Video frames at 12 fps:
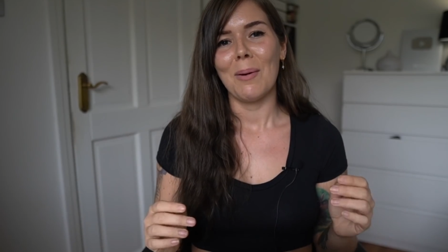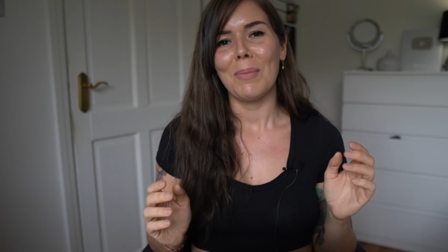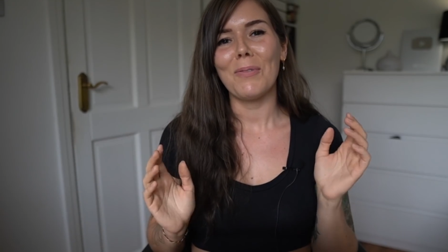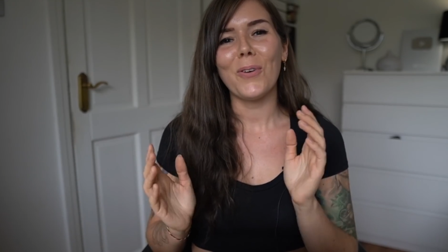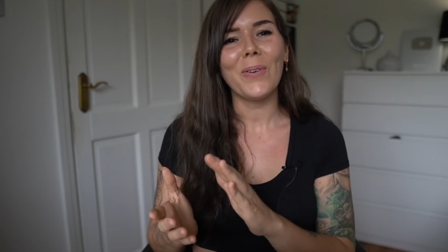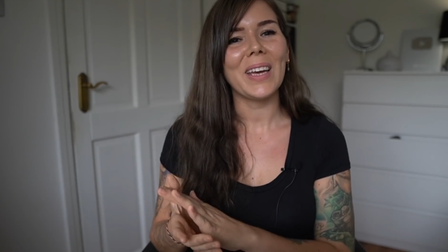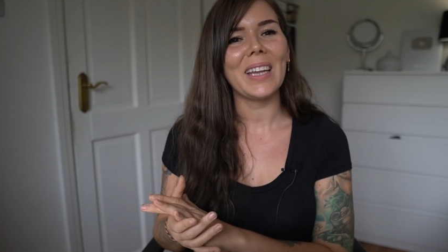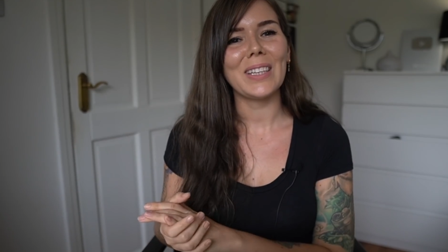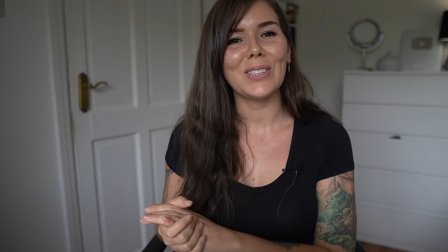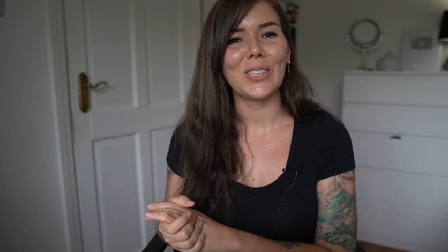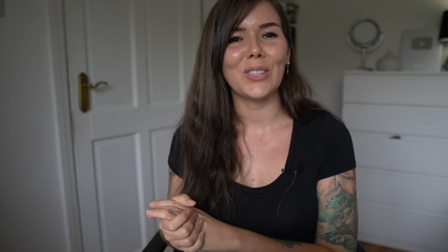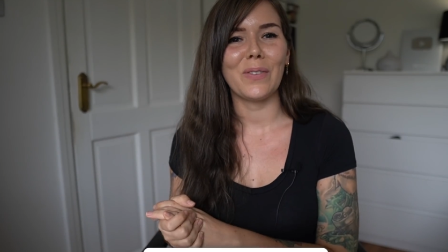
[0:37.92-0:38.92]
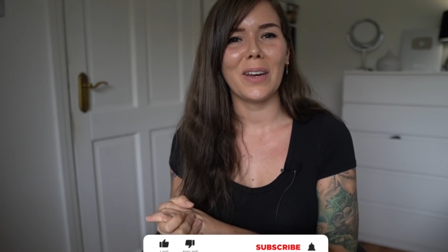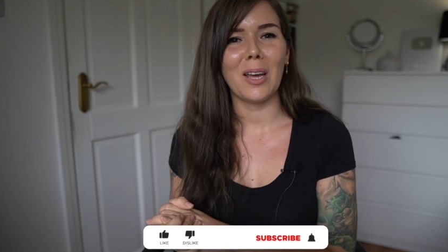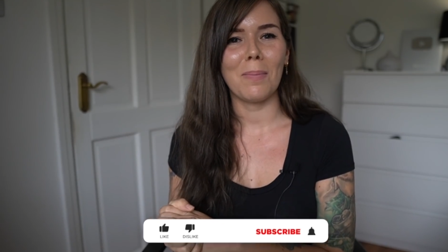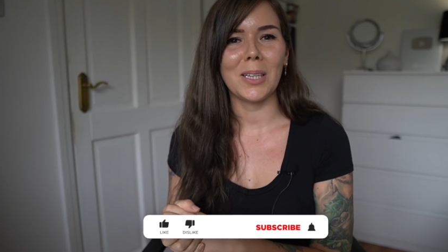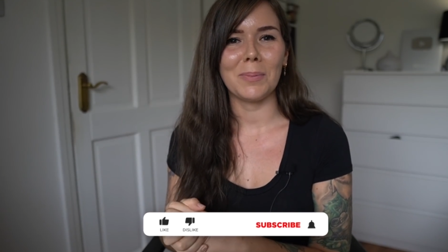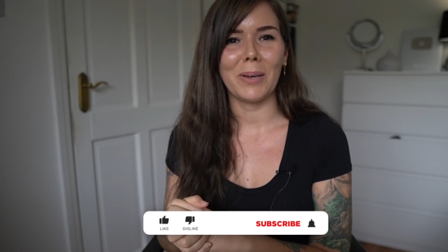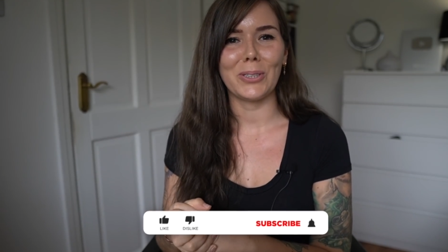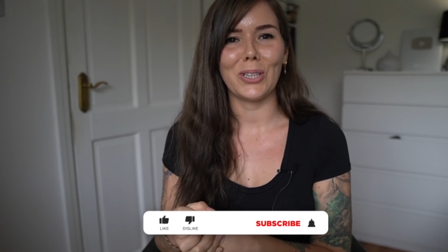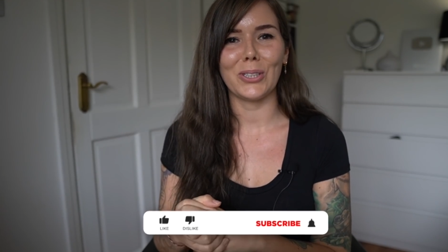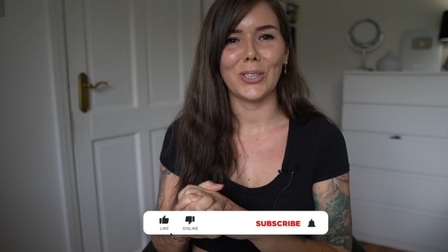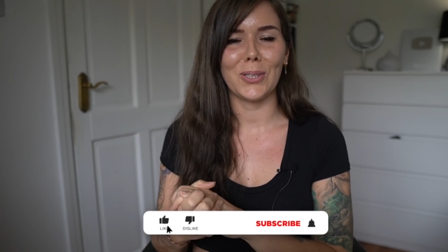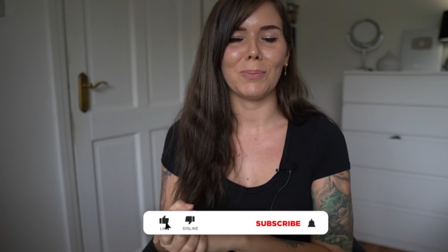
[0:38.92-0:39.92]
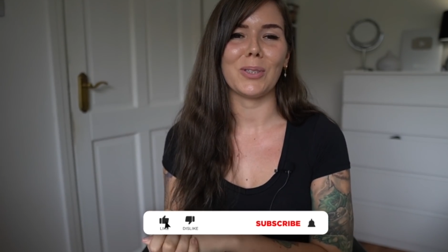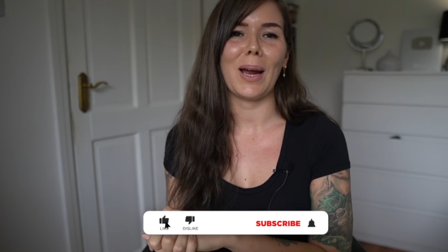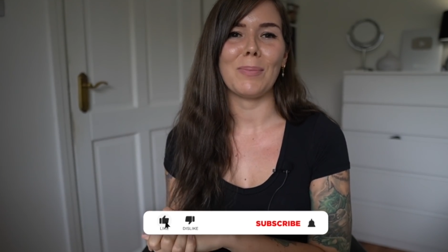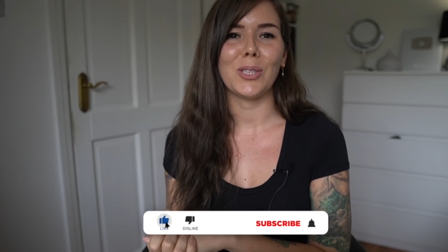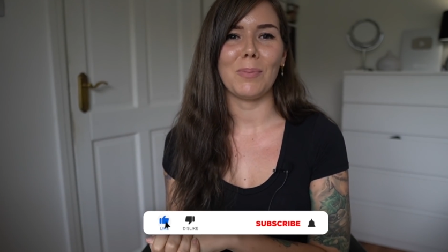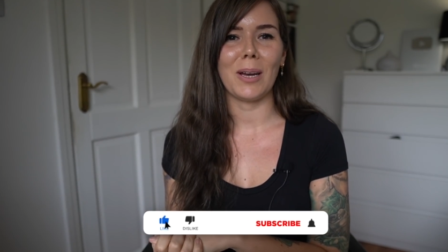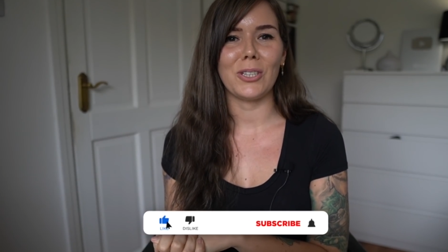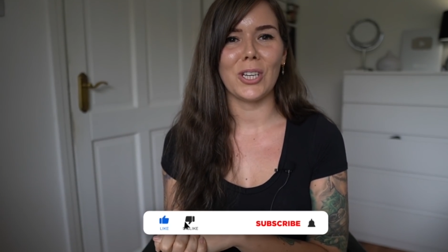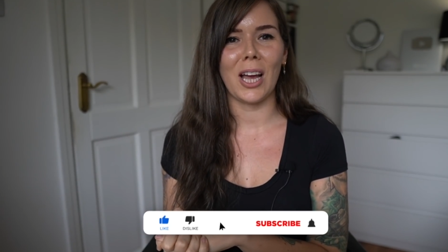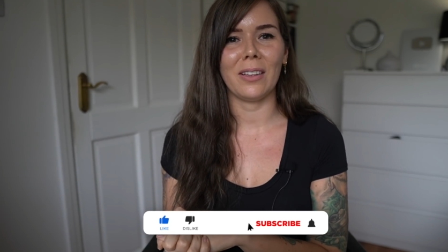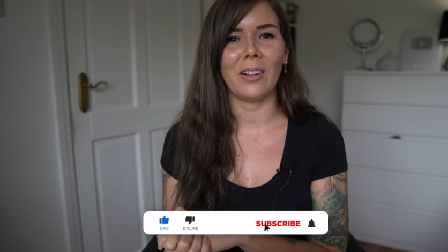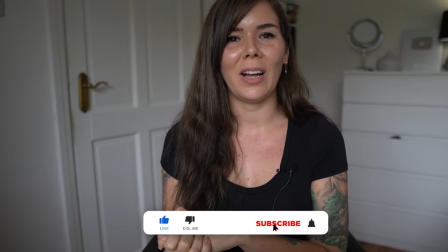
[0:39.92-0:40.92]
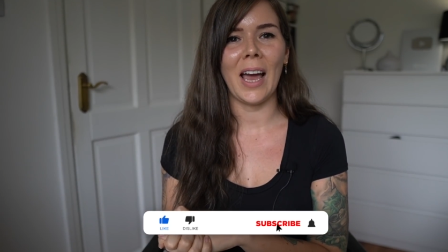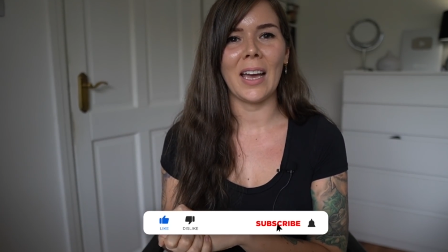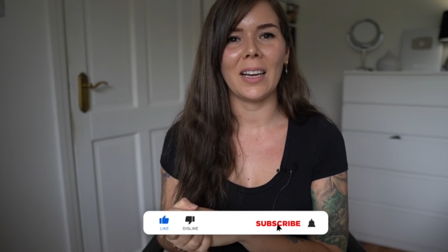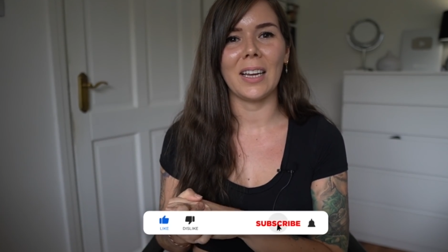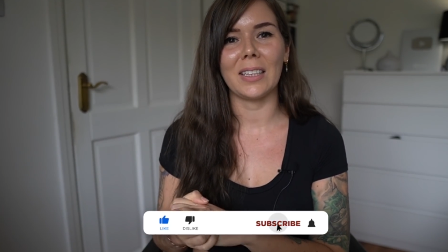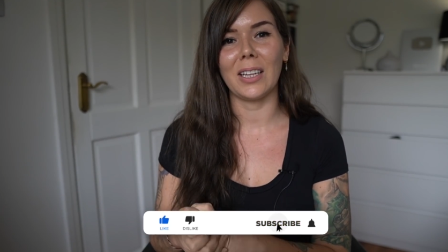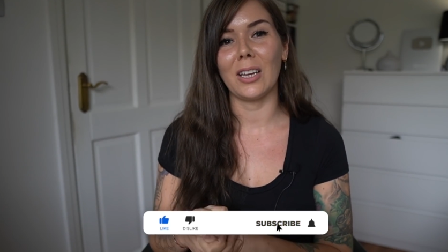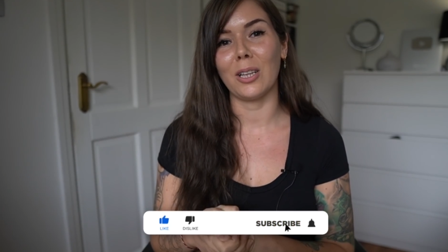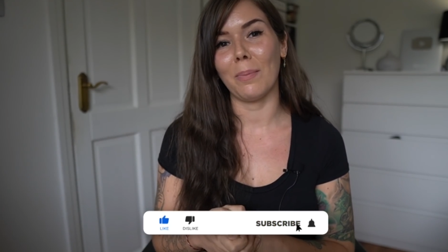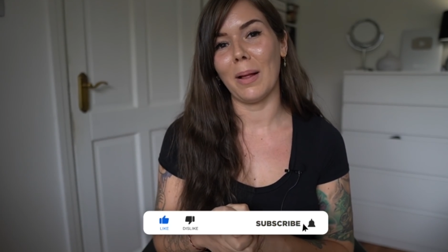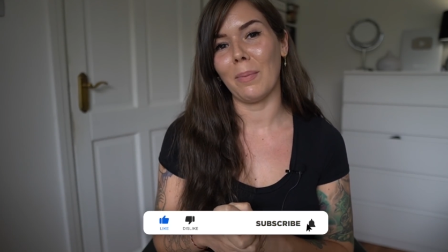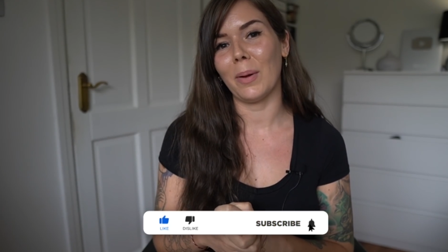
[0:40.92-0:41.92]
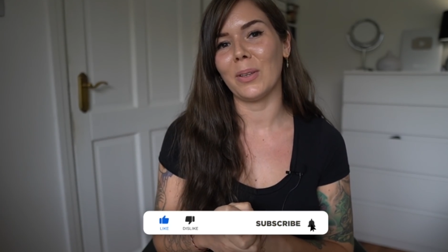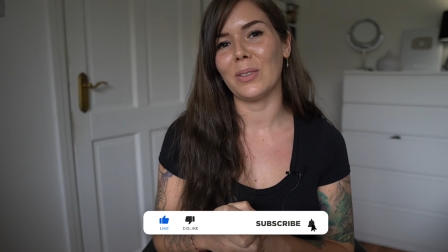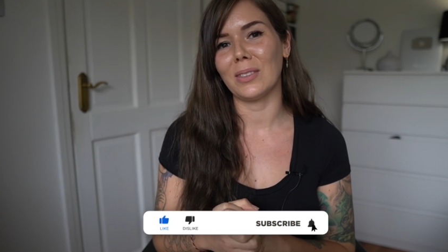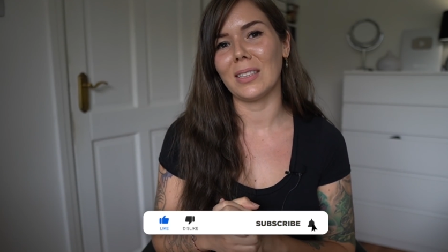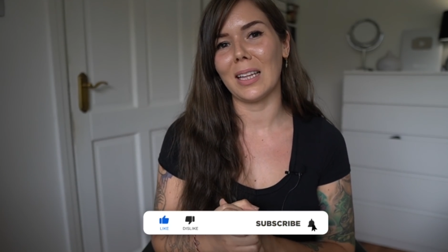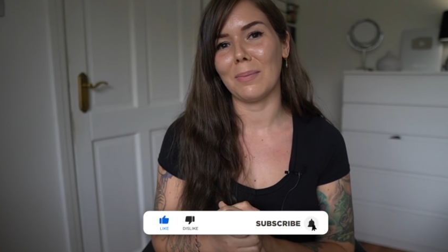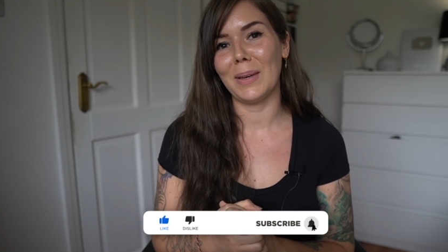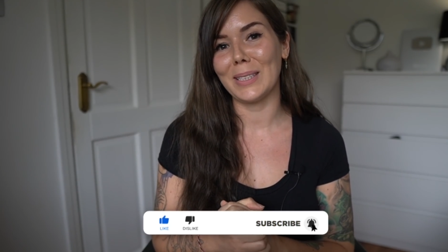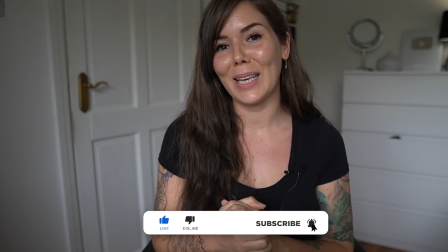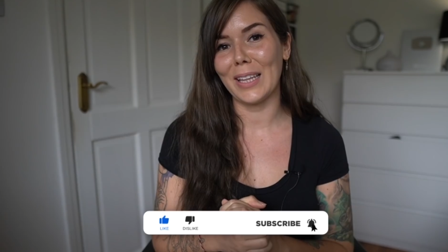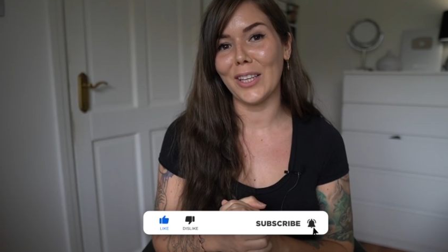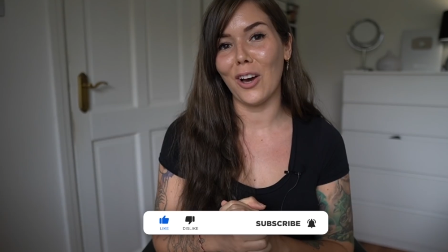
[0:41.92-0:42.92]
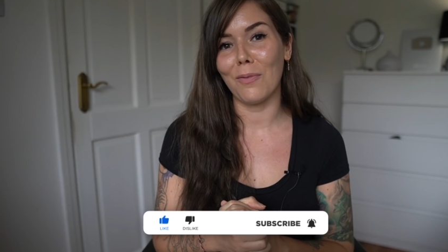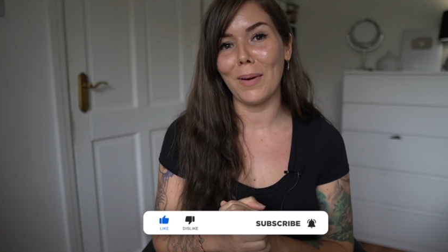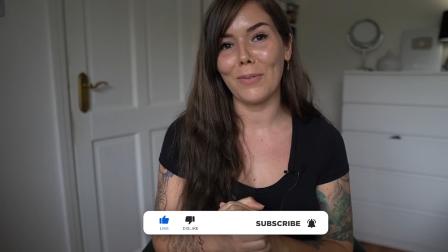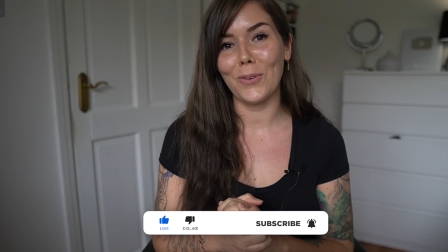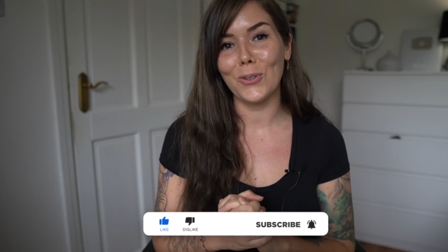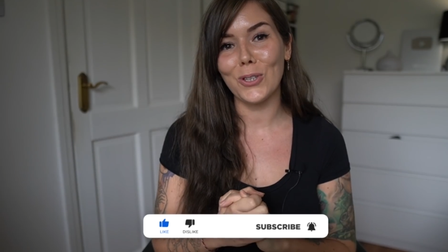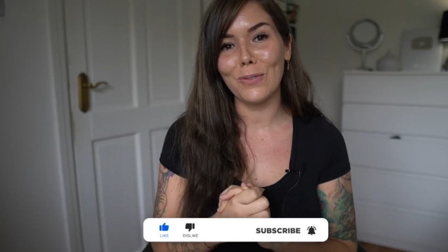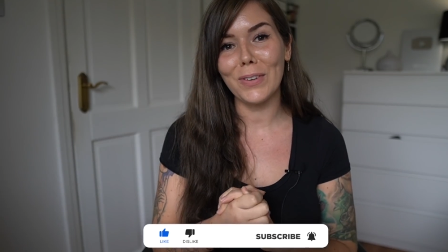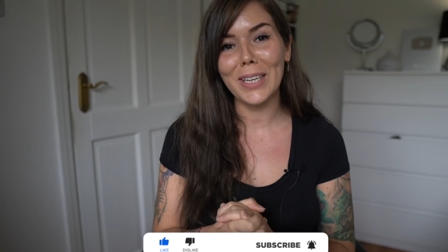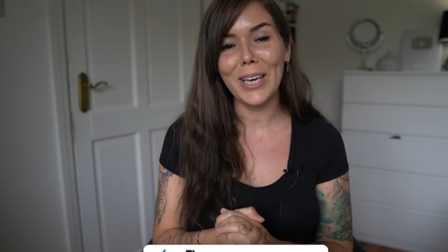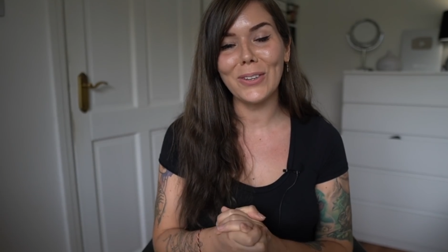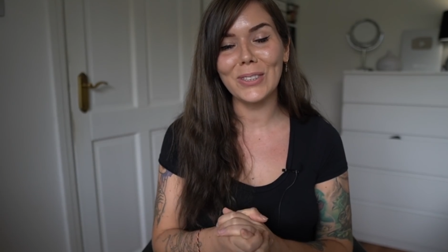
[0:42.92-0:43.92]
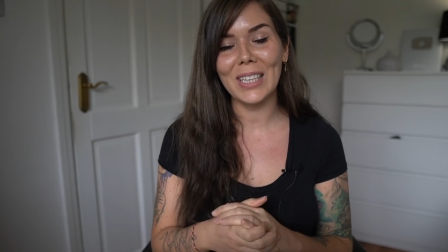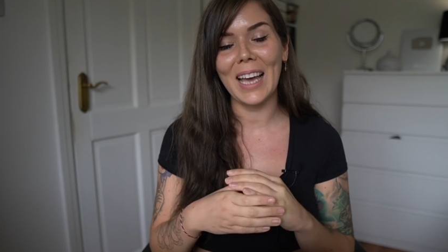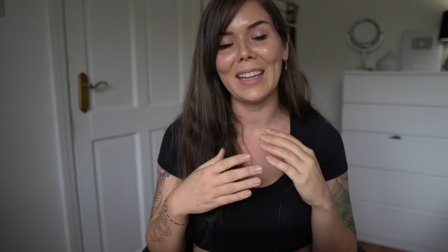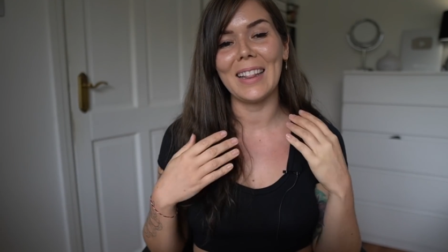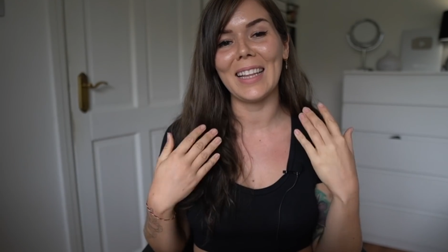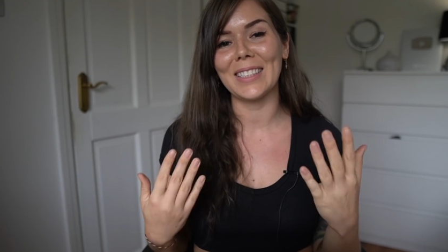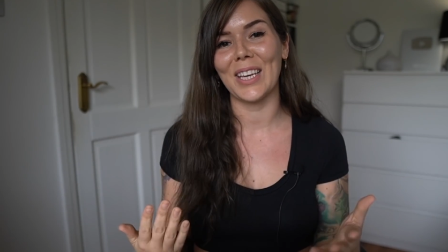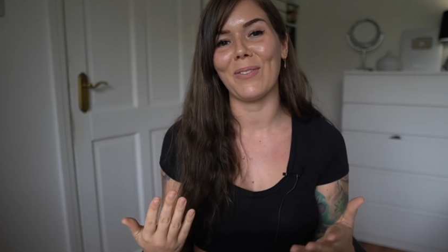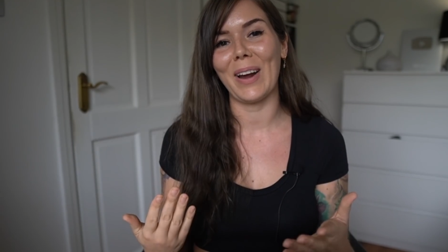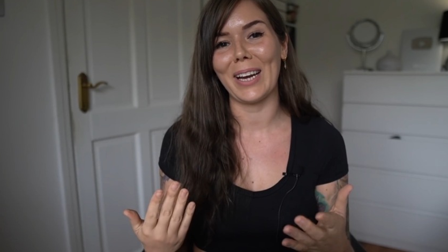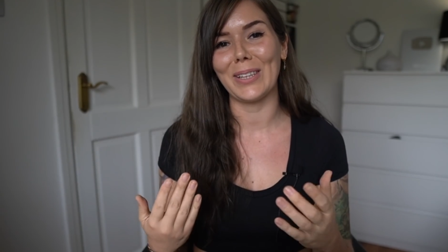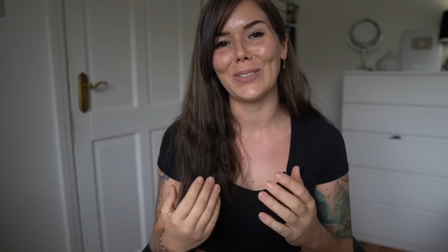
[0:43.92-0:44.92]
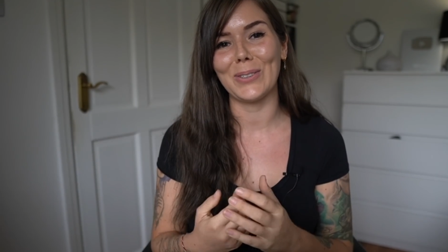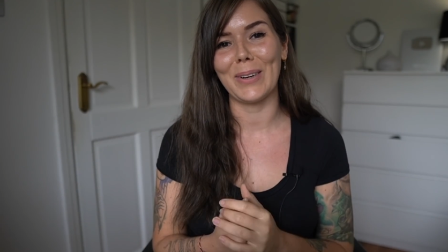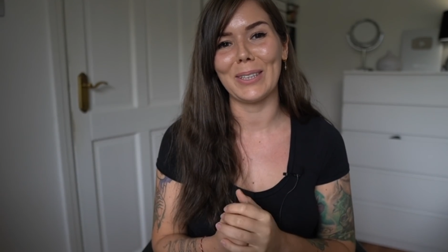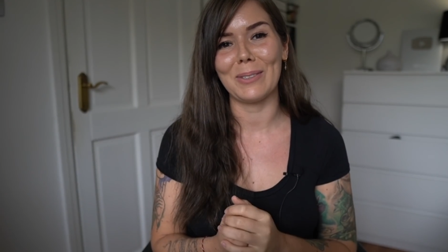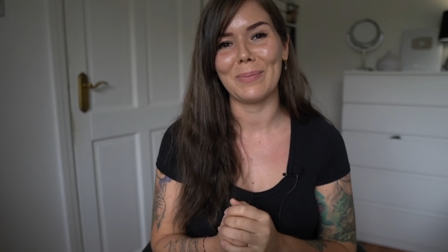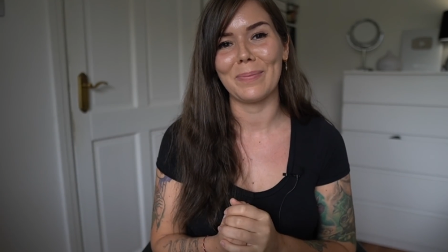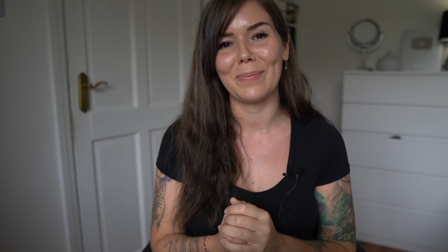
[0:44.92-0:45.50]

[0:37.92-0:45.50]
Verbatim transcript: Before we get into this video, please make sure to subscribe to my channel and click the little bell button to not miss any of my future videos, and let's get right into it.